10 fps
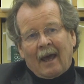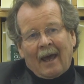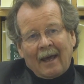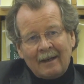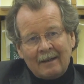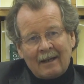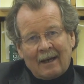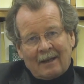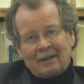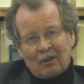and I
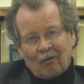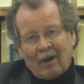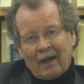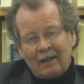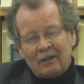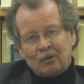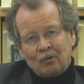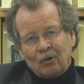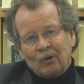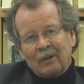had the right
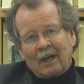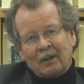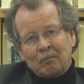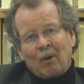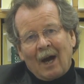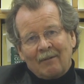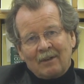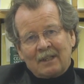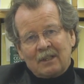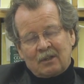to conduct
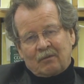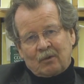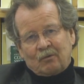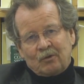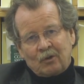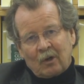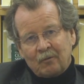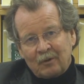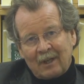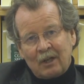private interviews,
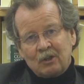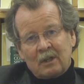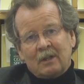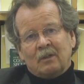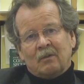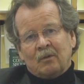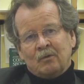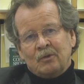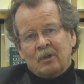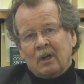confidential
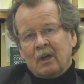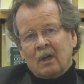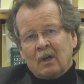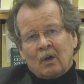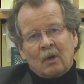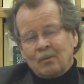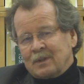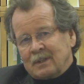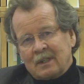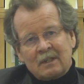interviews,
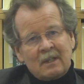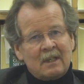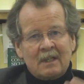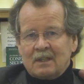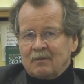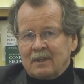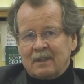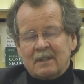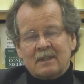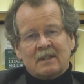with detainees,
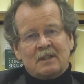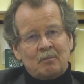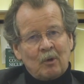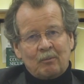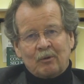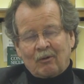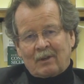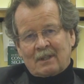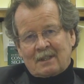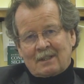witnesses,
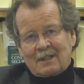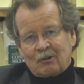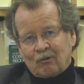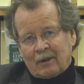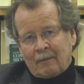perpetrators, etc.